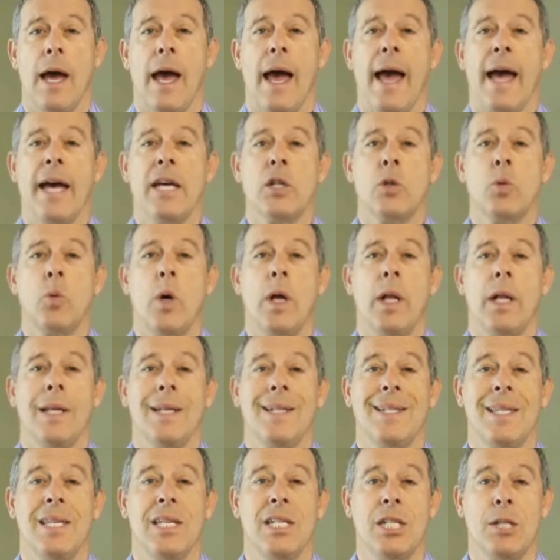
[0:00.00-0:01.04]
as well
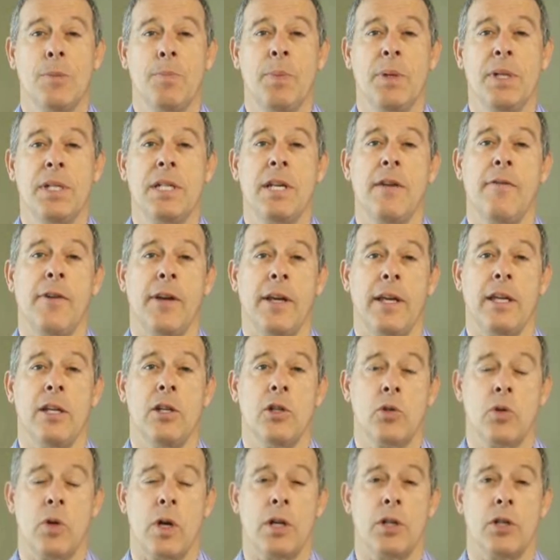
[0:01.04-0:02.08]
as the specific
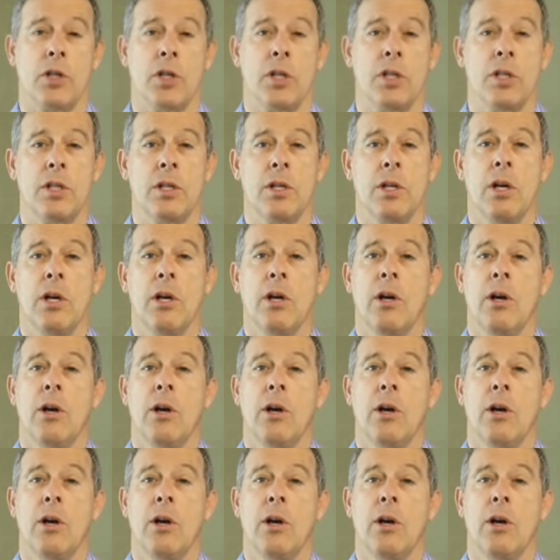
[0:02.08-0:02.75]
instructions